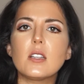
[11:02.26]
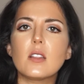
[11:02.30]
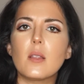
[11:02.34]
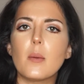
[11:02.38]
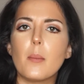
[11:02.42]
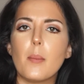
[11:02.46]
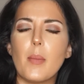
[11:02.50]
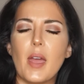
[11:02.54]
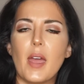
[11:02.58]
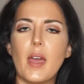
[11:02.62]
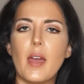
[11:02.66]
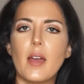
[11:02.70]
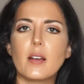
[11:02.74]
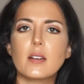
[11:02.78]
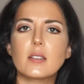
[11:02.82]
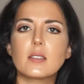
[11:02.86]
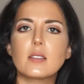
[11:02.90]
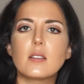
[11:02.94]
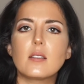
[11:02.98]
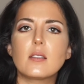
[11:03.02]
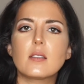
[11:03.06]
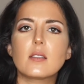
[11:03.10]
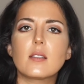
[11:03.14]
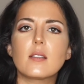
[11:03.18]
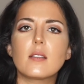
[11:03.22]
to the
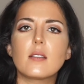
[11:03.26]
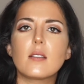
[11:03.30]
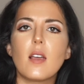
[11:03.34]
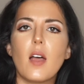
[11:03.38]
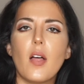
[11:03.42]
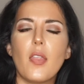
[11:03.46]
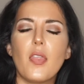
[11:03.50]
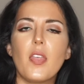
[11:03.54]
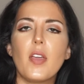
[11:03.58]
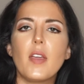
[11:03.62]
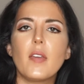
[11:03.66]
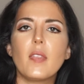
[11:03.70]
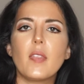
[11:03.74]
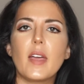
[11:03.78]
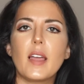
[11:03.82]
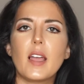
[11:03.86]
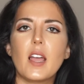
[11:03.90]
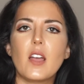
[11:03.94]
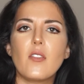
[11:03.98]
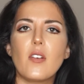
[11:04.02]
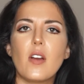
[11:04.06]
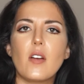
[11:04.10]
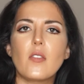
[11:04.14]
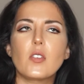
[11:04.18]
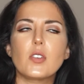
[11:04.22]
max. It is nothing like
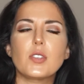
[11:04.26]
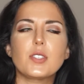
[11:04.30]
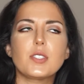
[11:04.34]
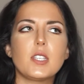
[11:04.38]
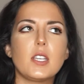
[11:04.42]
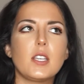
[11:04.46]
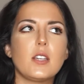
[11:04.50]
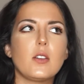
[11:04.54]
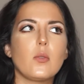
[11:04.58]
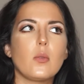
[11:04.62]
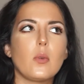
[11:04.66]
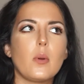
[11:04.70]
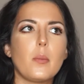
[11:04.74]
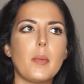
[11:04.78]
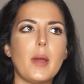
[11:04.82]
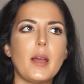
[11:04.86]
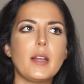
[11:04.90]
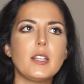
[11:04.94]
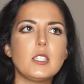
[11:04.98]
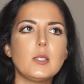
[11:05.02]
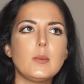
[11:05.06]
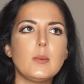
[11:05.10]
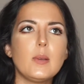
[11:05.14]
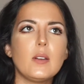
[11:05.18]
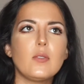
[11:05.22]
I've ever seen. It
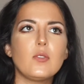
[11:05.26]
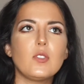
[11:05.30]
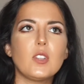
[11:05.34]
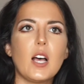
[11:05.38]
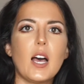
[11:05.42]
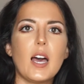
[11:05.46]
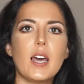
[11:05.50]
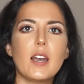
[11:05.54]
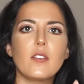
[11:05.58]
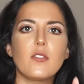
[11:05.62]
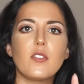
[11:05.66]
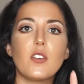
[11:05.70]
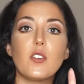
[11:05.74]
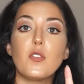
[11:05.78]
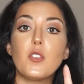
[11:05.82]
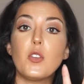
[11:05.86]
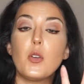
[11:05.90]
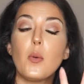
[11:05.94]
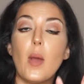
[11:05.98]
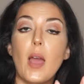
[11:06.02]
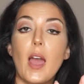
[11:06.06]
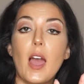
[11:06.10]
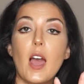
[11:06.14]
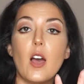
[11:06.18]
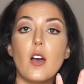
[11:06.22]
reminds me a lot of if
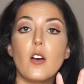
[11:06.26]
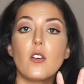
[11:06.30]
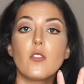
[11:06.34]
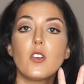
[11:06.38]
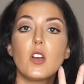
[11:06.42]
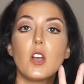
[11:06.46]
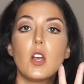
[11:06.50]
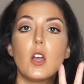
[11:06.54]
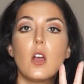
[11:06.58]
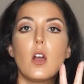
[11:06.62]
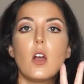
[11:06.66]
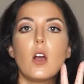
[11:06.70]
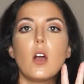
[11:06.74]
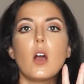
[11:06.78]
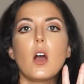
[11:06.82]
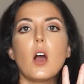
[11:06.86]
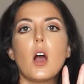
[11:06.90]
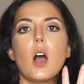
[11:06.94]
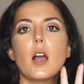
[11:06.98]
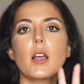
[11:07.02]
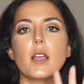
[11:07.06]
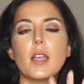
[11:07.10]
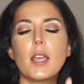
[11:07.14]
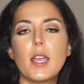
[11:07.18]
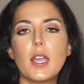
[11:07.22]
you have
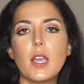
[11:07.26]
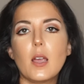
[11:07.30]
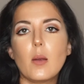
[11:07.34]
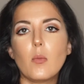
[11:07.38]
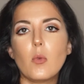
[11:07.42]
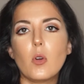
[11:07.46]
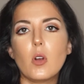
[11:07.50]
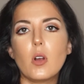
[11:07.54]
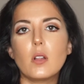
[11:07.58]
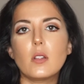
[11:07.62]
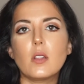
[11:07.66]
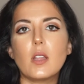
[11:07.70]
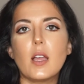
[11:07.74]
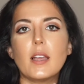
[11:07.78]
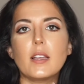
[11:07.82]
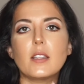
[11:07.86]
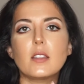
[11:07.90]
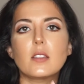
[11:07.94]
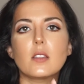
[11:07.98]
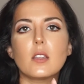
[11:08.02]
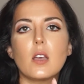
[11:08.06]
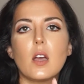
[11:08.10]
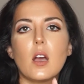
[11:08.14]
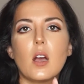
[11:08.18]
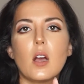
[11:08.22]
a camera like
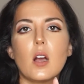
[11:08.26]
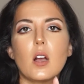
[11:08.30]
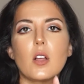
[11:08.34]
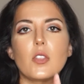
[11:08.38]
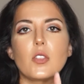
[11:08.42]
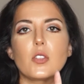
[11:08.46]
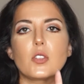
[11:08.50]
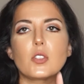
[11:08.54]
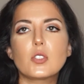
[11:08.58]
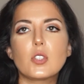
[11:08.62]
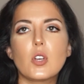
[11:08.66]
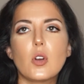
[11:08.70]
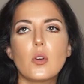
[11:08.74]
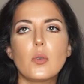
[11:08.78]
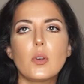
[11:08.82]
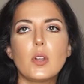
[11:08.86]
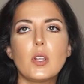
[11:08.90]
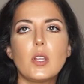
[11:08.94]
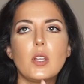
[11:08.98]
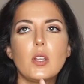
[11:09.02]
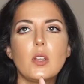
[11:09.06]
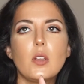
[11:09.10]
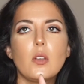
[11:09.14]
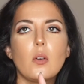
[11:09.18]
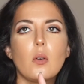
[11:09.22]
the
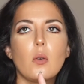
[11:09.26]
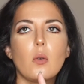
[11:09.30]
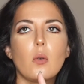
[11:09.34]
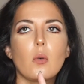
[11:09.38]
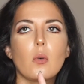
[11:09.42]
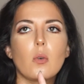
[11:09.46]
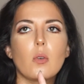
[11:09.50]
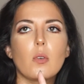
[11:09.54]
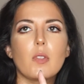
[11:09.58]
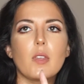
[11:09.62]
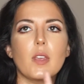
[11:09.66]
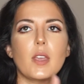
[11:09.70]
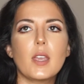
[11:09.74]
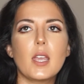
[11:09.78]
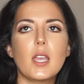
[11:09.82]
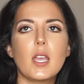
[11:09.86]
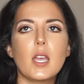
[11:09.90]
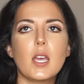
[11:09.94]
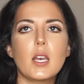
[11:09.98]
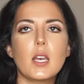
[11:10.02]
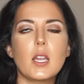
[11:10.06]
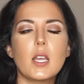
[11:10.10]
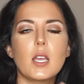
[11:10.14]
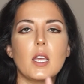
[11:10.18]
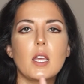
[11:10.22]
Sony or the
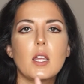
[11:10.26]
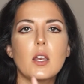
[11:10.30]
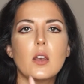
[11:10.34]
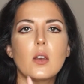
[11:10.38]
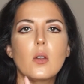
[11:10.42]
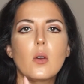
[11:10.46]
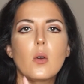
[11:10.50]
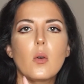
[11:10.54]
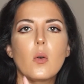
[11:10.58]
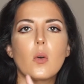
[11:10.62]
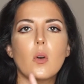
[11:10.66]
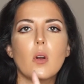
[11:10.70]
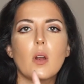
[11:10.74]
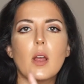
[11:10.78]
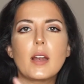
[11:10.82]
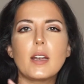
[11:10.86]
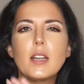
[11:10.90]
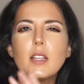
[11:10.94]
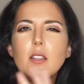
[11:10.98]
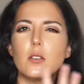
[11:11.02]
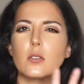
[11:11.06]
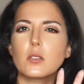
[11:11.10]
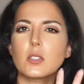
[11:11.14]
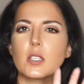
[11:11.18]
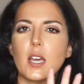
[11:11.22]
Canon or
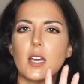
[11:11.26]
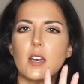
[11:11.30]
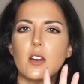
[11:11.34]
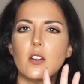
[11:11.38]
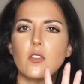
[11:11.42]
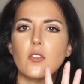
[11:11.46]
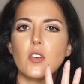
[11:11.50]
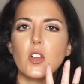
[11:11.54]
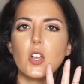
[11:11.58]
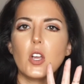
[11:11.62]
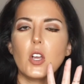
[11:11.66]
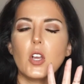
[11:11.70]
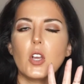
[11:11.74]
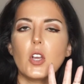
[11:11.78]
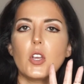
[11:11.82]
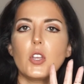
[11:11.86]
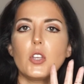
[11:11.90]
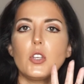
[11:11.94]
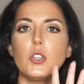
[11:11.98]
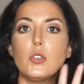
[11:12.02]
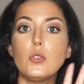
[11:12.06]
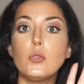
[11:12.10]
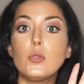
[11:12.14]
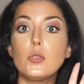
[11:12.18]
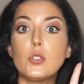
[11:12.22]
any of those kind of
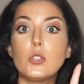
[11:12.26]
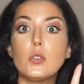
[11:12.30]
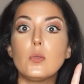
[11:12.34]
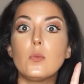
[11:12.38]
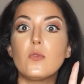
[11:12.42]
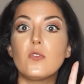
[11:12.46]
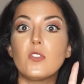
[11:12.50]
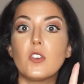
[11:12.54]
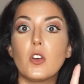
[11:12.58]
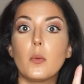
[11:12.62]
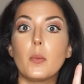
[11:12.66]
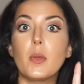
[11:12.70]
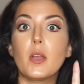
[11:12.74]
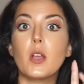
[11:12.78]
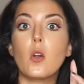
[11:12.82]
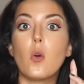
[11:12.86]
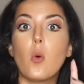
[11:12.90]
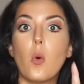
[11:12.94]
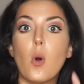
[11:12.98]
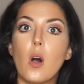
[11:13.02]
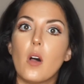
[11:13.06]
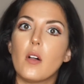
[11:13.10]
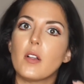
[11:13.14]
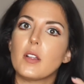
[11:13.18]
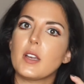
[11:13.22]
YouTube filming
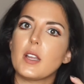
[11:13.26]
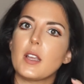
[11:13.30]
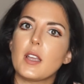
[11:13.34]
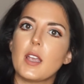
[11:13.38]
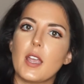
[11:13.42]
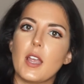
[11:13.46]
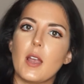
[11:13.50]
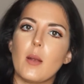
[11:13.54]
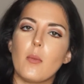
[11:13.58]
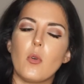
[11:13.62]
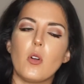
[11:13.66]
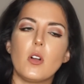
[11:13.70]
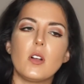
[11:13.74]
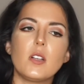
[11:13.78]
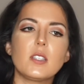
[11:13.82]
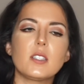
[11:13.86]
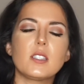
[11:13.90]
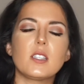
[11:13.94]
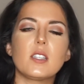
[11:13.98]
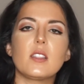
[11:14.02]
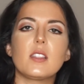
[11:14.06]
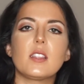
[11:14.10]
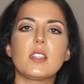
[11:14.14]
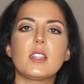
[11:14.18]
quality cameras,